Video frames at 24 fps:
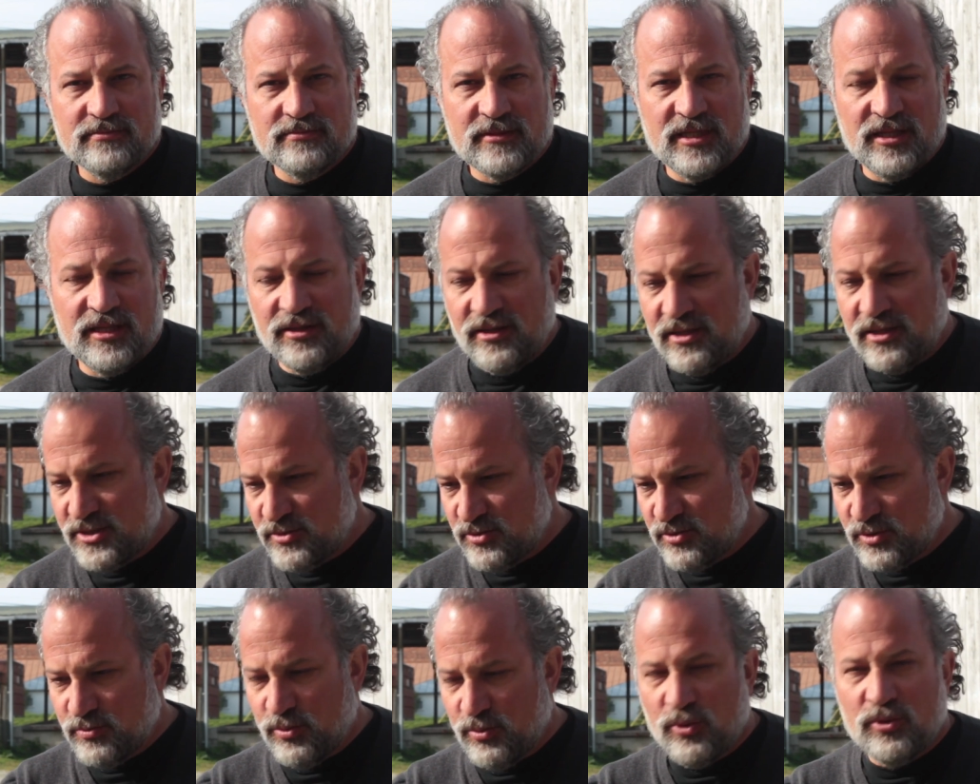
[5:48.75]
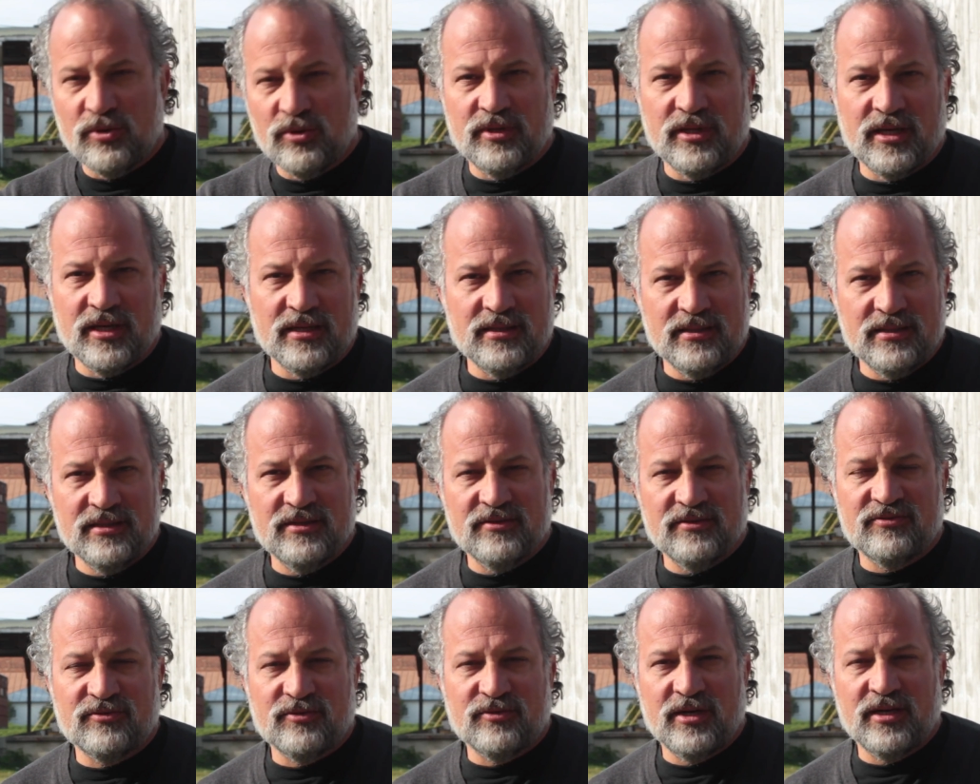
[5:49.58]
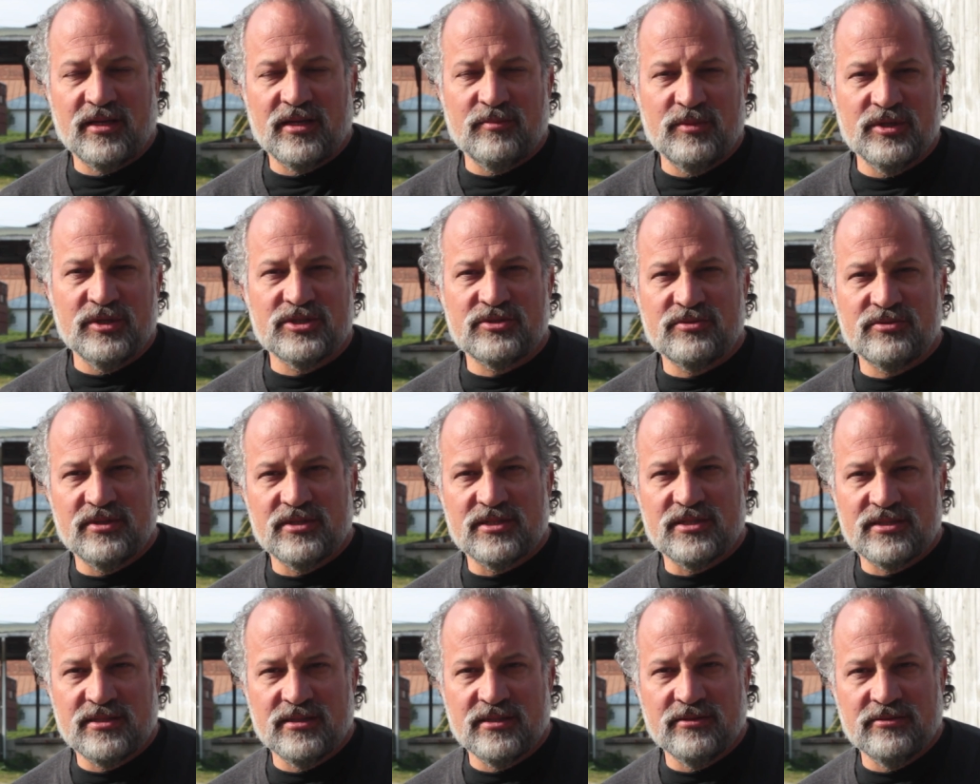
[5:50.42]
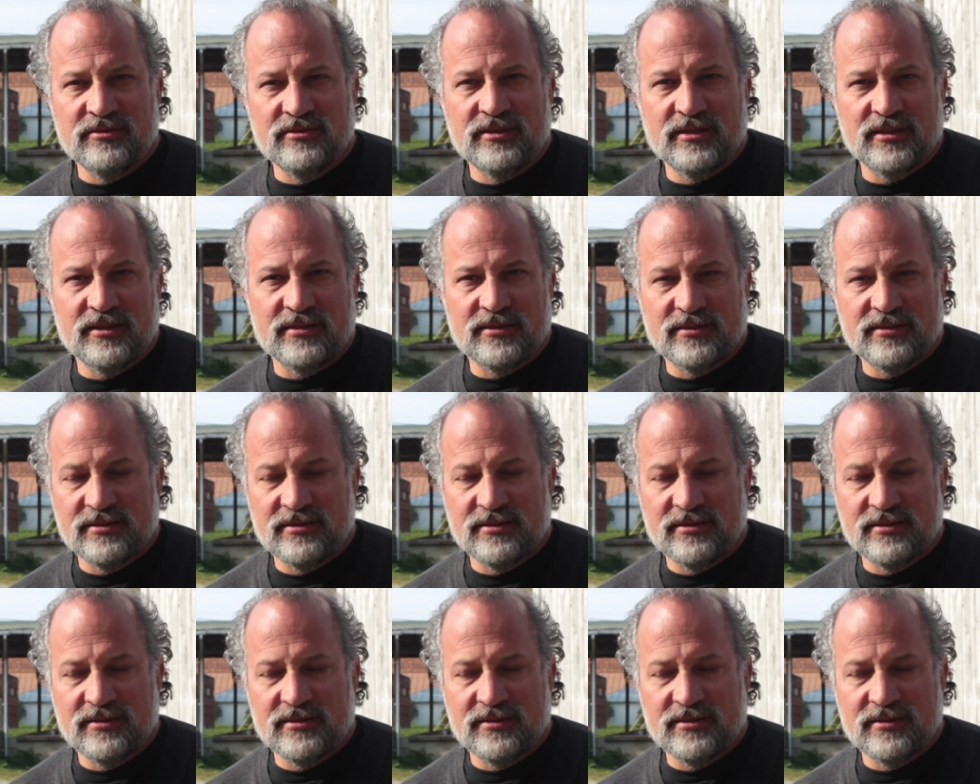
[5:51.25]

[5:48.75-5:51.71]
And thus was born the idea of creating Mill Street Distillery. And